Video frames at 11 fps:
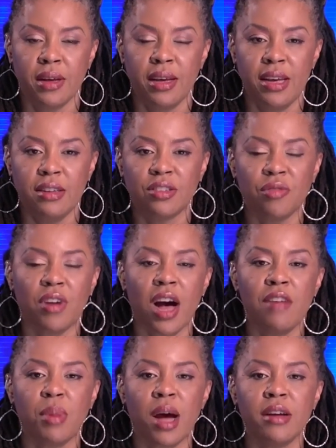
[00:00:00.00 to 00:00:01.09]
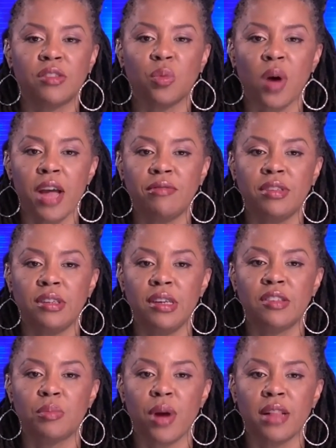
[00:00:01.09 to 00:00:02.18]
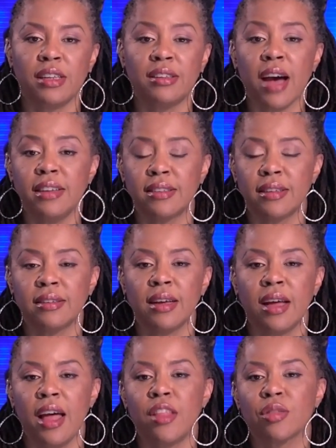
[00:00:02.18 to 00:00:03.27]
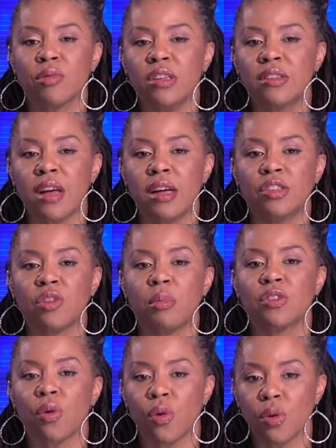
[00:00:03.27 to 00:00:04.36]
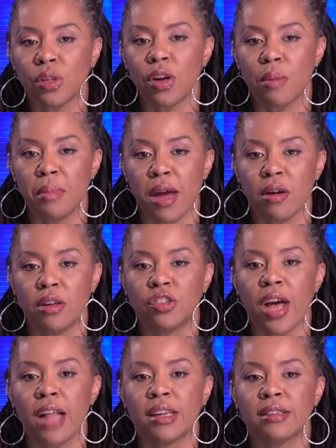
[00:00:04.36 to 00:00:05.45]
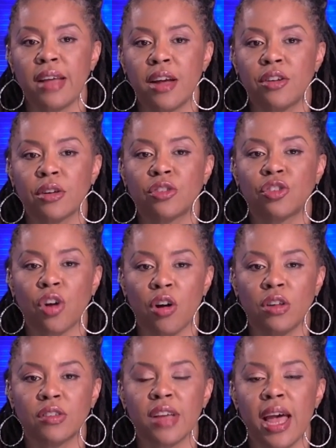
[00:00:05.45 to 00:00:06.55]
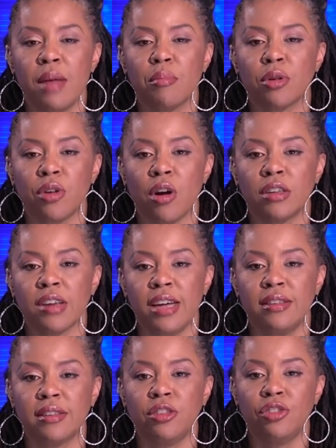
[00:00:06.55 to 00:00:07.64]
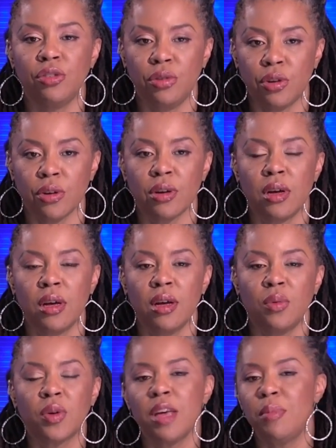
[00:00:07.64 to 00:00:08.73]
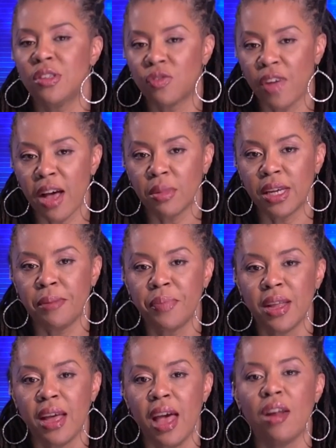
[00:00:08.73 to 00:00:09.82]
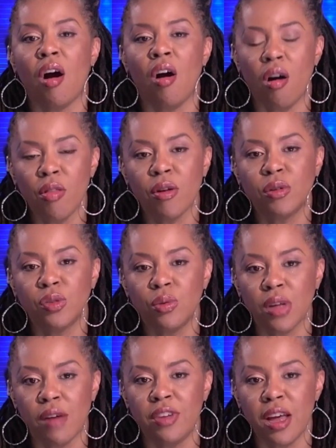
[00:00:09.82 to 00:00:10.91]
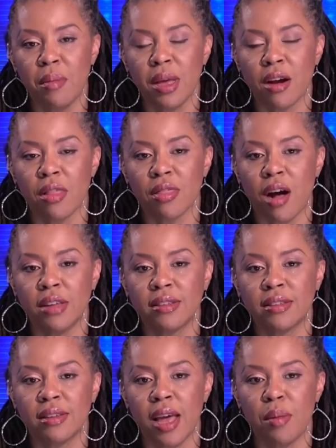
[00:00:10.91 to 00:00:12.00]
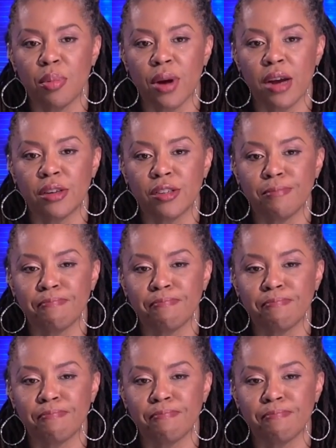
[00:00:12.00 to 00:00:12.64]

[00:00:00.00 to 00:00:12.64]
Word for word: He is survived by his wife, Denise Bradley-Tyson, and three sons from his earlier marriage, Alexander, Charles, and Bernard Tyson Junior We'll keep his family and all those who loved him in our thoughts and prayers.